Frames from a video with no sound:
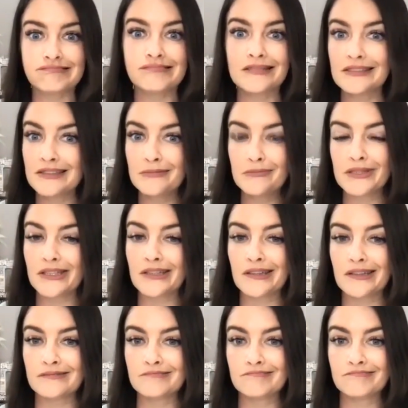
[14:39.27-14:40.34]
this seems like
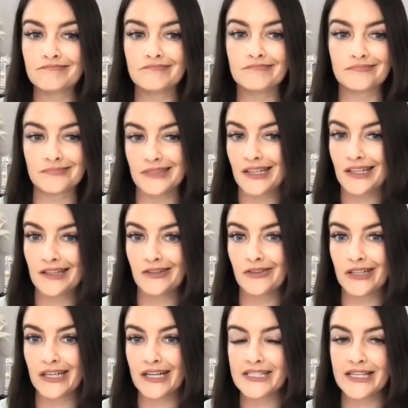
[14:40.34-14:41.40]
not a
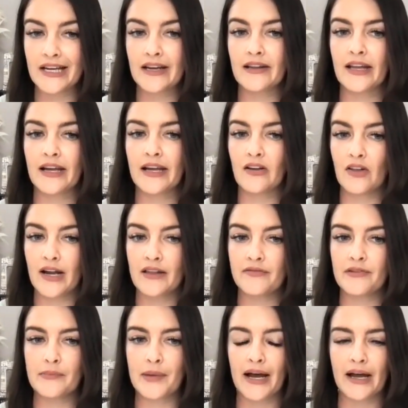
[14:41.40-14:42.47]
great idea. And like a lot of the
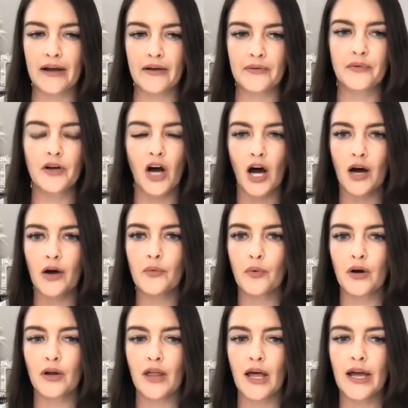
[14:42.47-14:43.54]
feedback I got
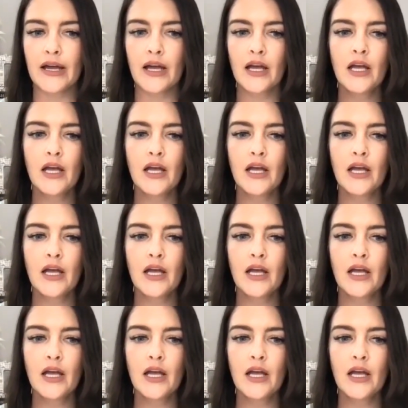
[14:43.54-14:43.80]
were like,